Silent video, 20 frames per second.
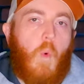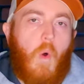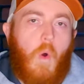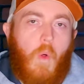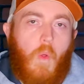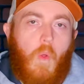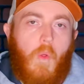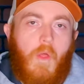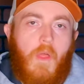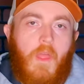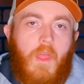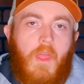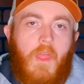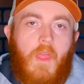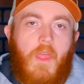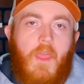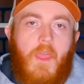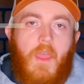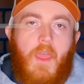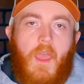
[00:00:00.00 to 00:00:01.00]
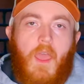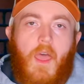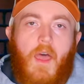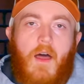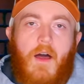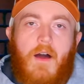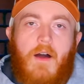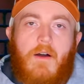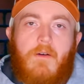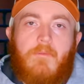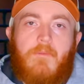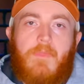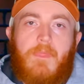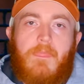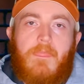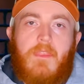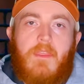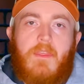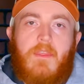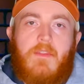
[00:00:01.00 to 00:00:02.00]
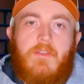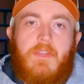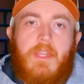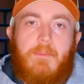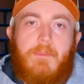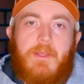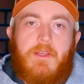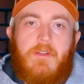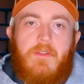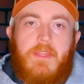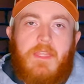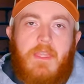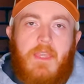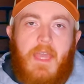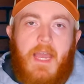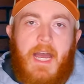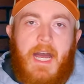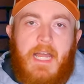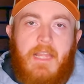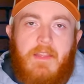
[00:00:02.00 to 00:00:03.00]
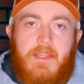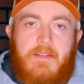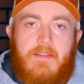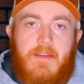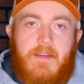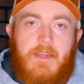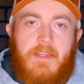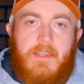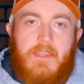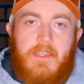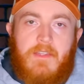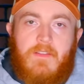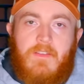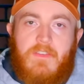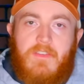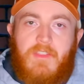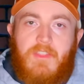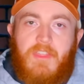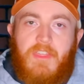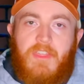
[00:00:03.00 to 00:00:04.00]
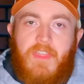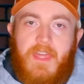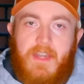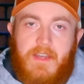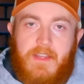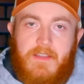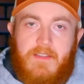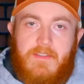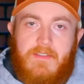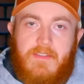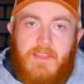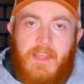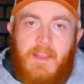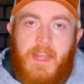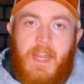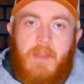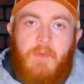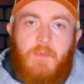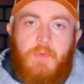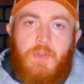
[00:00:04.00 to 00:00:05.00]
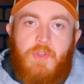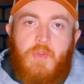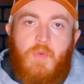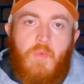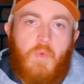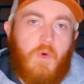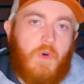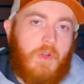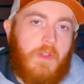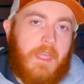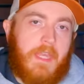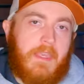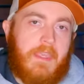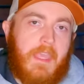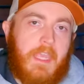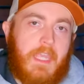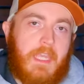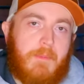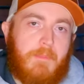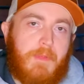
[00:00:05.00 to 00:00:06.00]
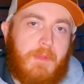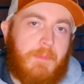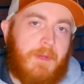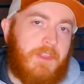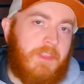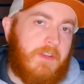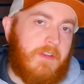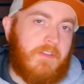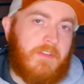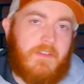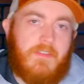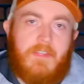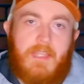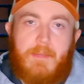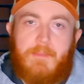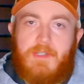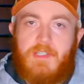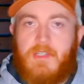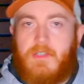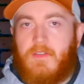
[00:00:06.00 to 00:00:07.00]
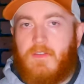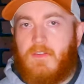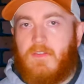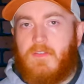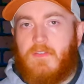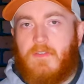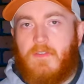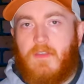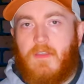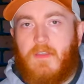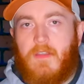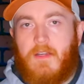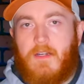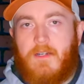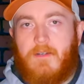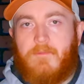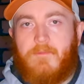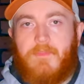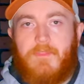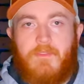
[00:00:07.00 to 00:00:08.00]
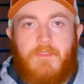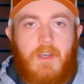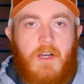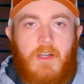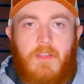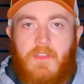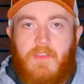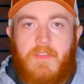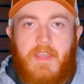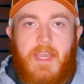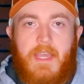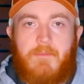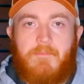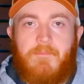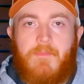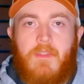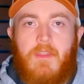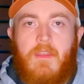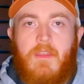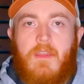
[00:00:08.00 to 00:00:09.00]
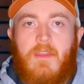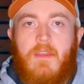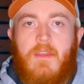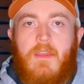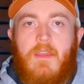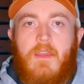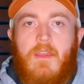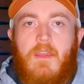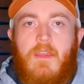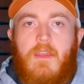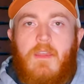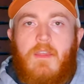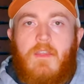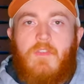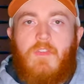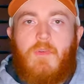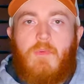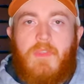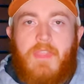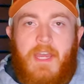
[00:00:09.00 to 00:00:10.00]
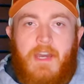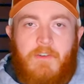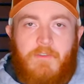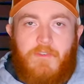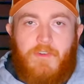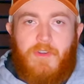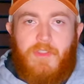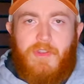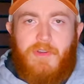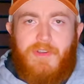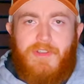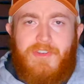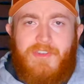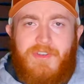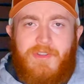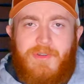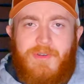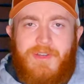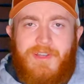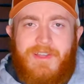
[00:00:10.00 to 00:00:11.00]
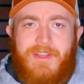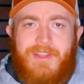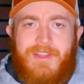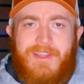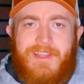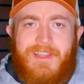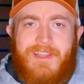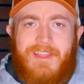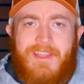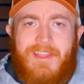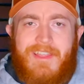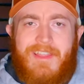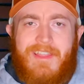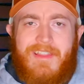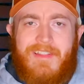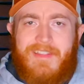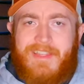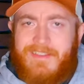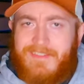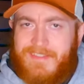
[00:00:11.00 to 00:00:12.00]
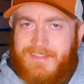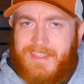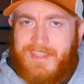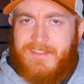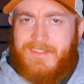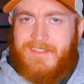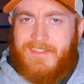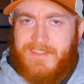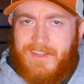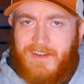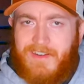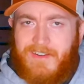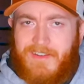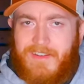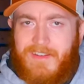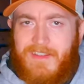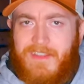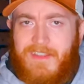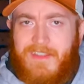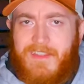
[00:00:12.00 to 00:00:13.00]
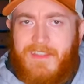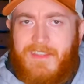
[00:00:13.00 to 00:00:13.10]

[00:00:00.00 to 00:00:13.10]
wool. Um, typically, I like to hike in synthetics and I do wool at camp, but there's exceptions um, all the time. So without further ado, let's get started.